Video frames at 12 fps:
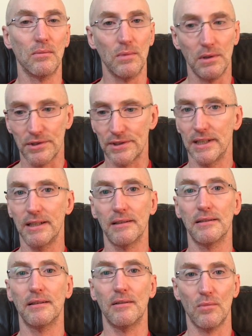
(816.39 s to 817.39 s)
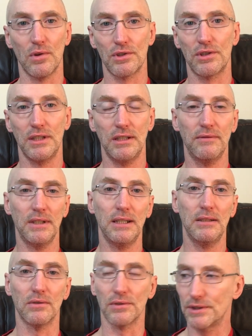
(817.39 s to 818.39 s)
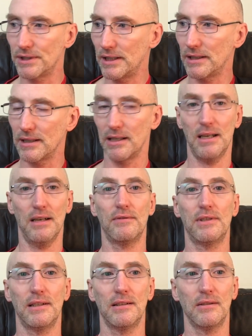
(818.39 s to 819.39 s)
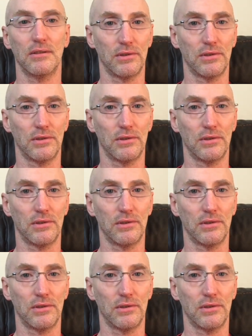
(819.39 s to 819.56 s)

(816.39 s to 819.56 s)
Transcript: we'll sit and watch TV or sit and have dinner.